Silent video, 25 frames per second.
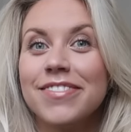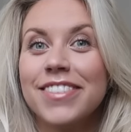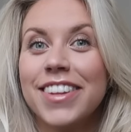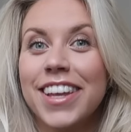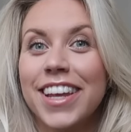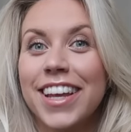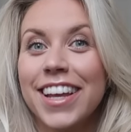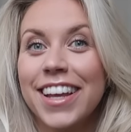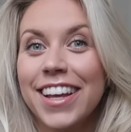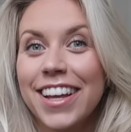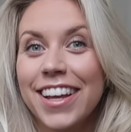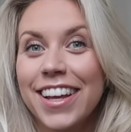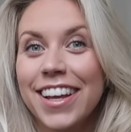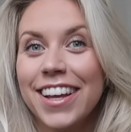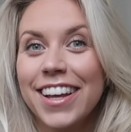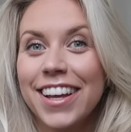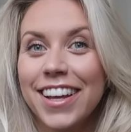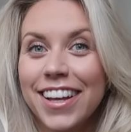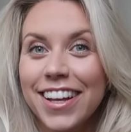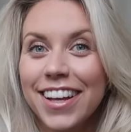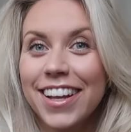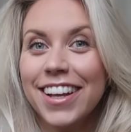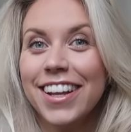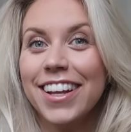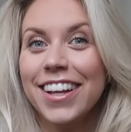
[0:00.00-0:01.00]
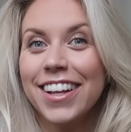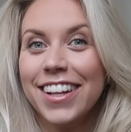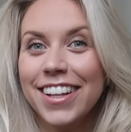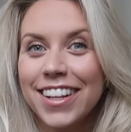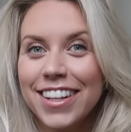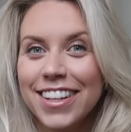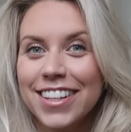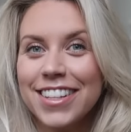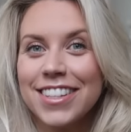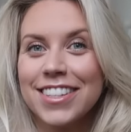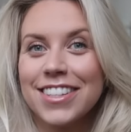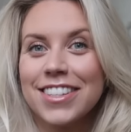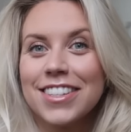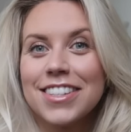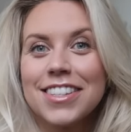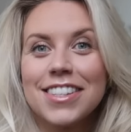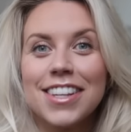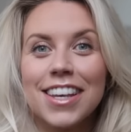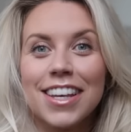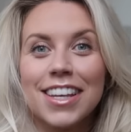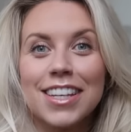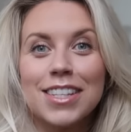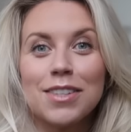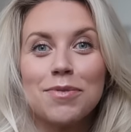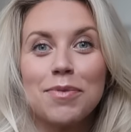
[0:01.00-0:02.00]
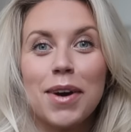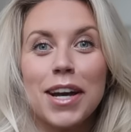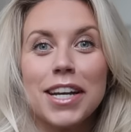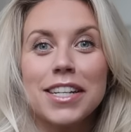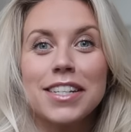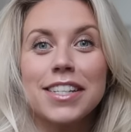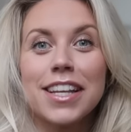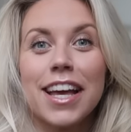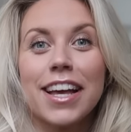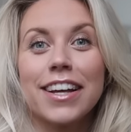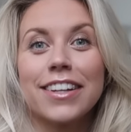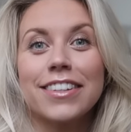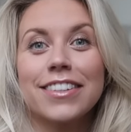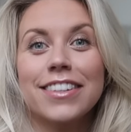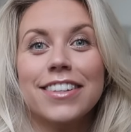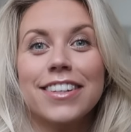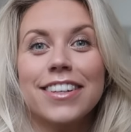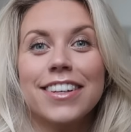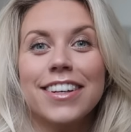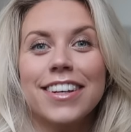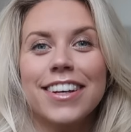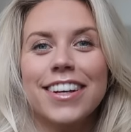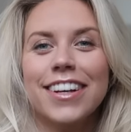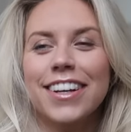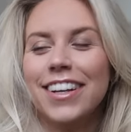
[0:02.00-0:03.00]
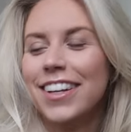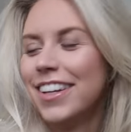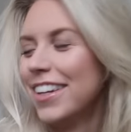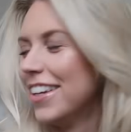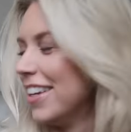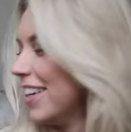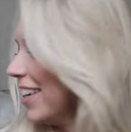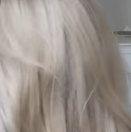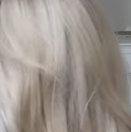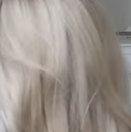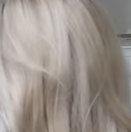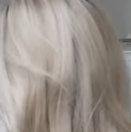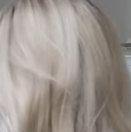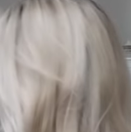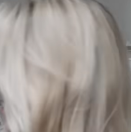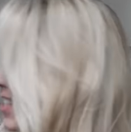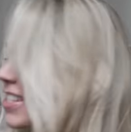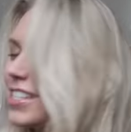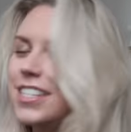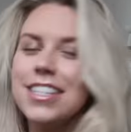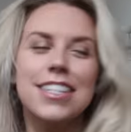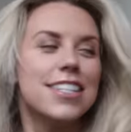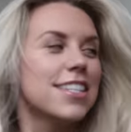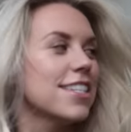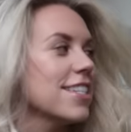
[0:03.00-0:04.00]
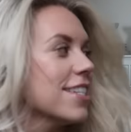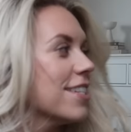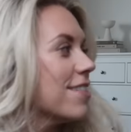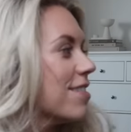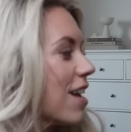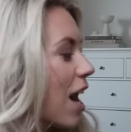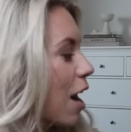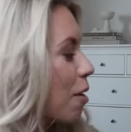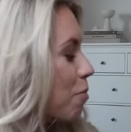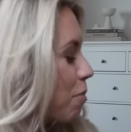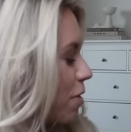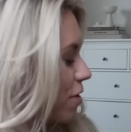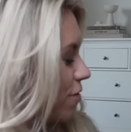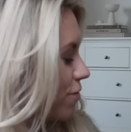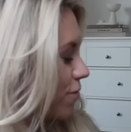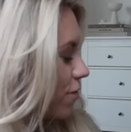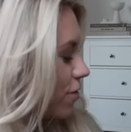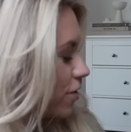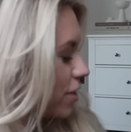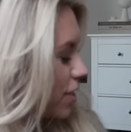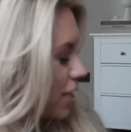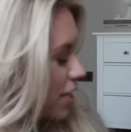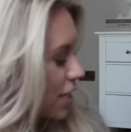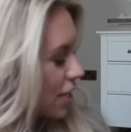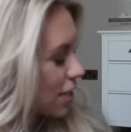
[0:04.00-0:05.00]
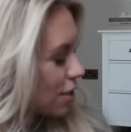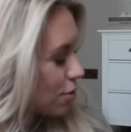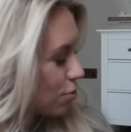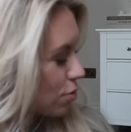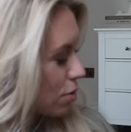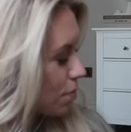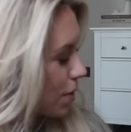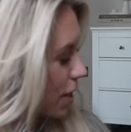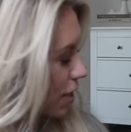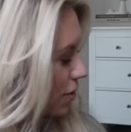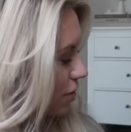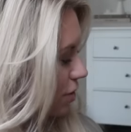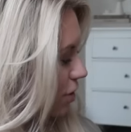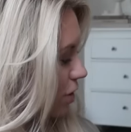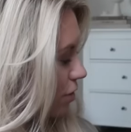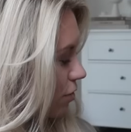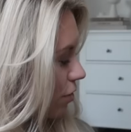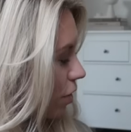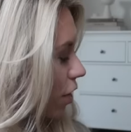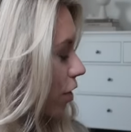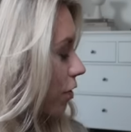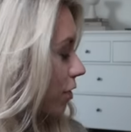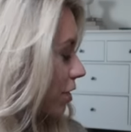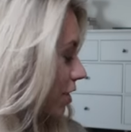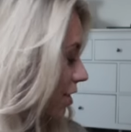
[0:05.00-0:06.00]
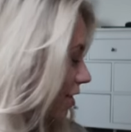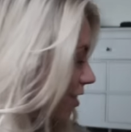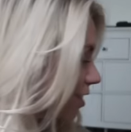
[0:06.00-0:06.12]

It's like it's my tail. What's you so happy for? Is it because we're about to go? Oh, it's